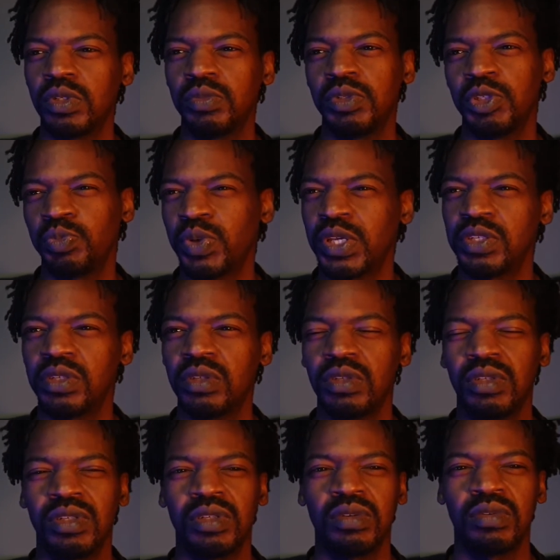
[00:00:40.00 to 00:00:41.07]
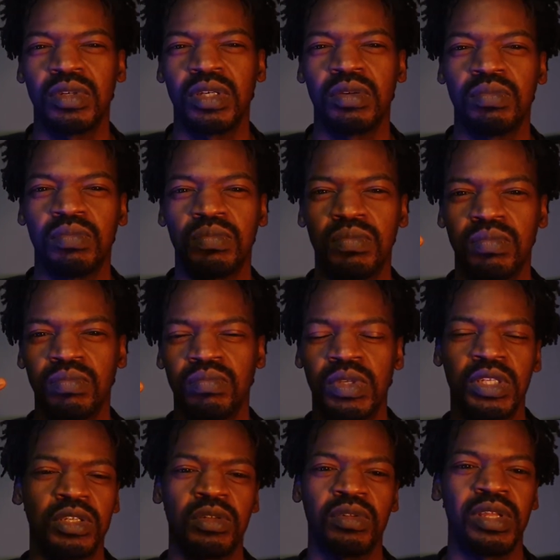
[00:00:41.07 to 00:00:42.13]
depression,
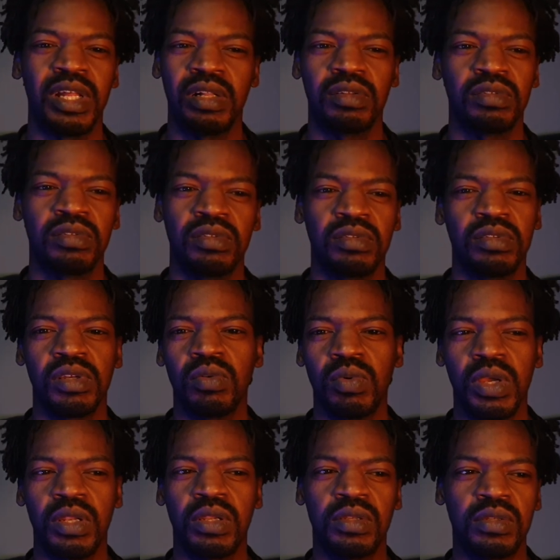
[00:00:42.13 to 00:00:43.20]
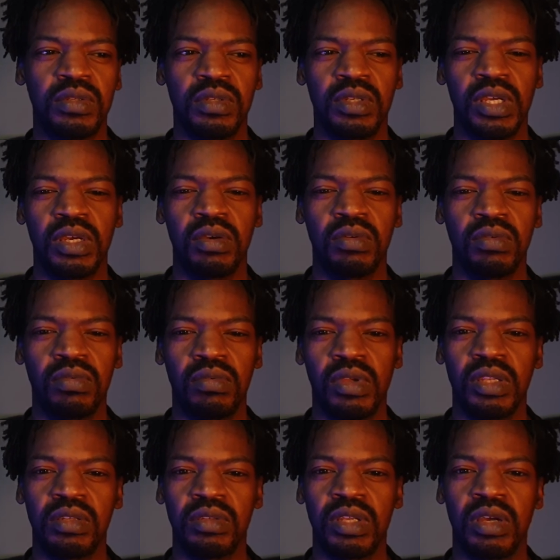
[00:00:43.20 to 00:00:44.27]
mental health awareness, and how
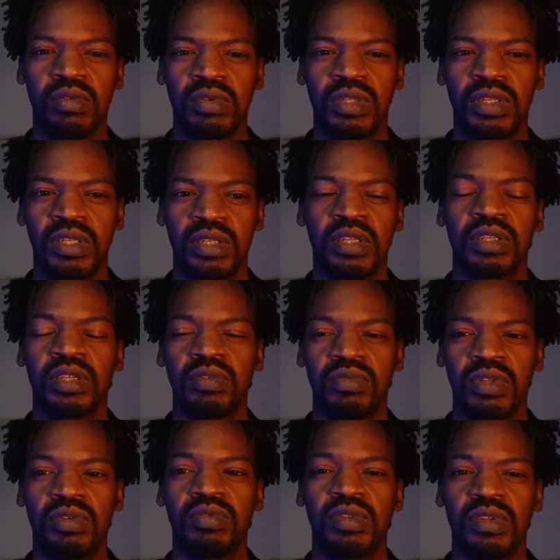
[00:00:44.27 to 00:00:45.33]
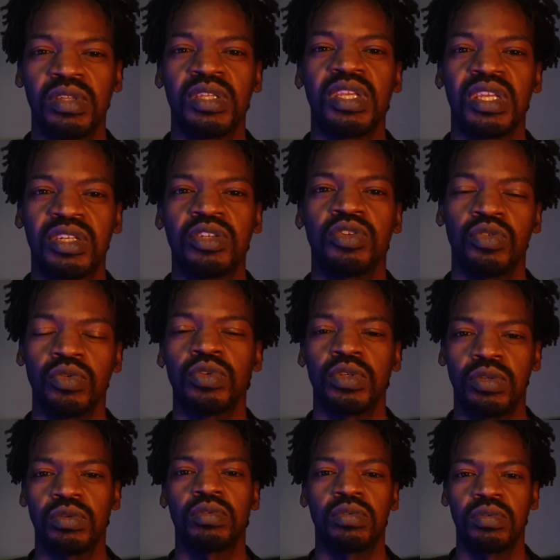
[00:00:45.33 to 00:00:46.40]
it can really get to
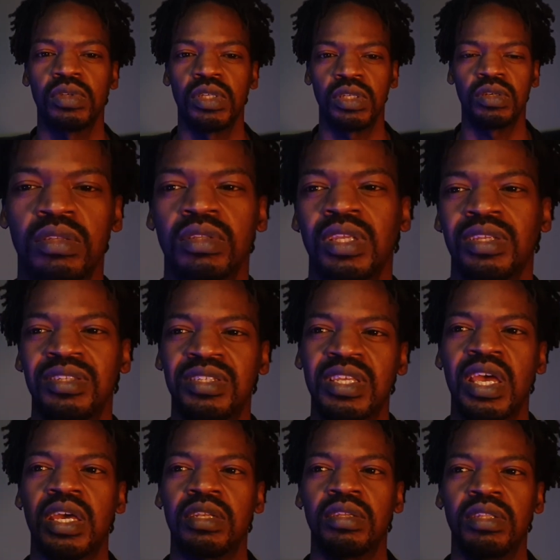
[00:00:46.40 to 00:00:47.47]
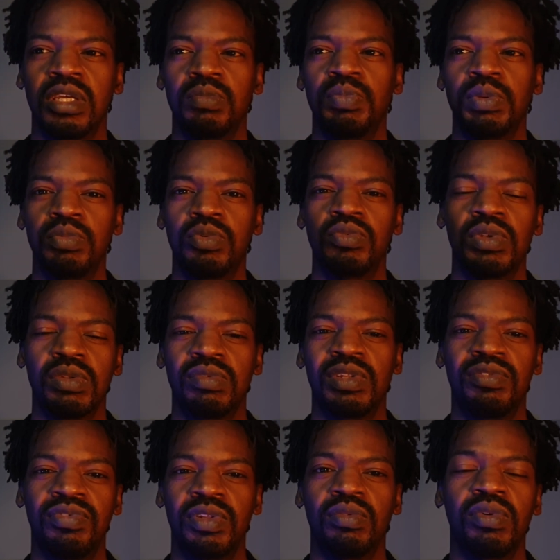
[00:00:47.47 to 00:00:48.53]
you. The anxiety that people really
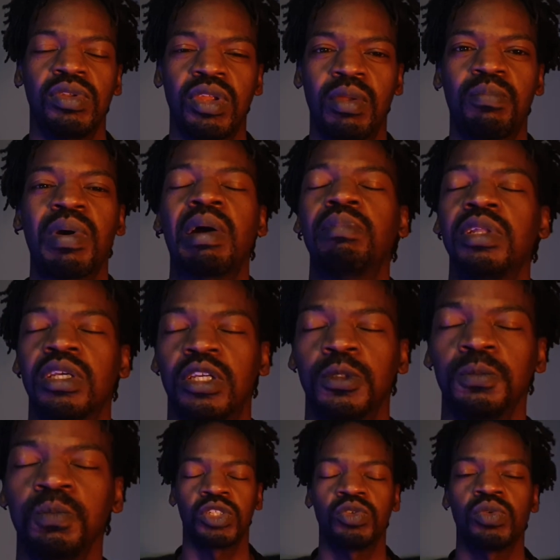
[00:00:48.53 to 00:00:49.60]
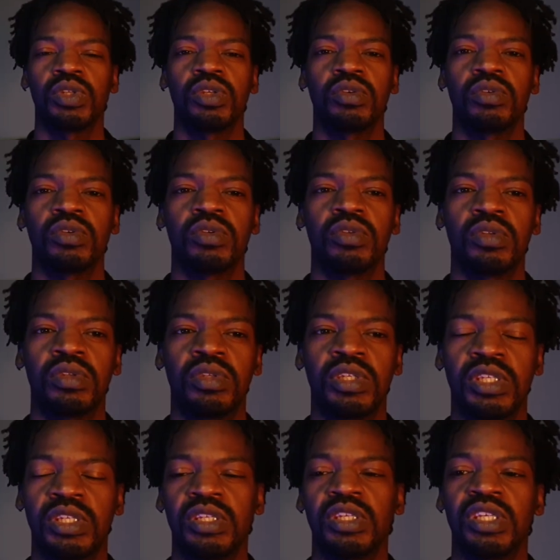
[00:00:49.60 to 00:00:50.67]
feel when you're in public, just when you're
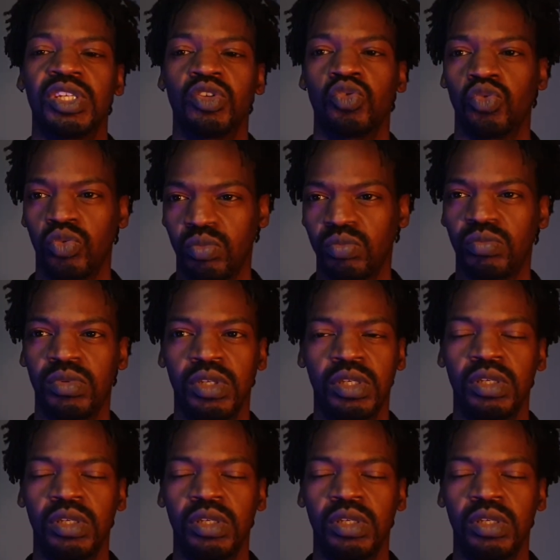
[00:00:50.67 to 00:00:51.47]
sitting in a room